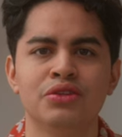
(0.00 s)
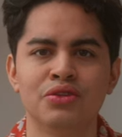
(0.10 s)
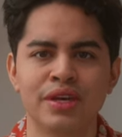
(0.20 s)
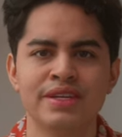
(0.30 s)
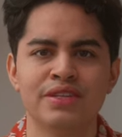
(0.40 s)

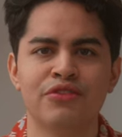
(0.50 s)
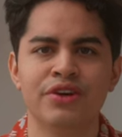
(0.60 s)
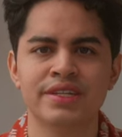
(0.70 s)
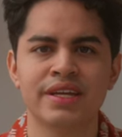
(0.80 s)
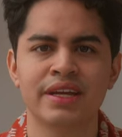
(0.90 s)
Today is a
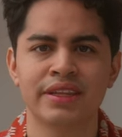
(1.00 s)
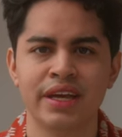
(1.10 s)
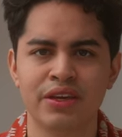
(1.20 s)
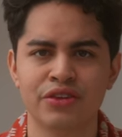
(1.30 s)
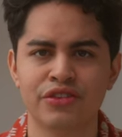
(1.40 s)
very exciting
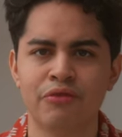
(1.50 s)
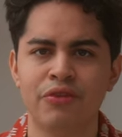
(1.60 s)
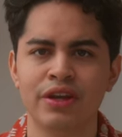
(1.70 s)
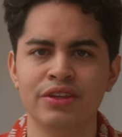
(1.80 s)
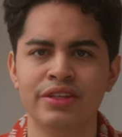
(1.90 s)
day because I'm
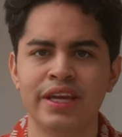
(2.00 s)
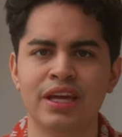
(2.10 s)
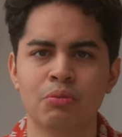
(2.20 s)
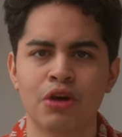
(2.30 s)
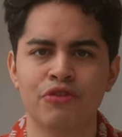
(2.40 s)
finally taking my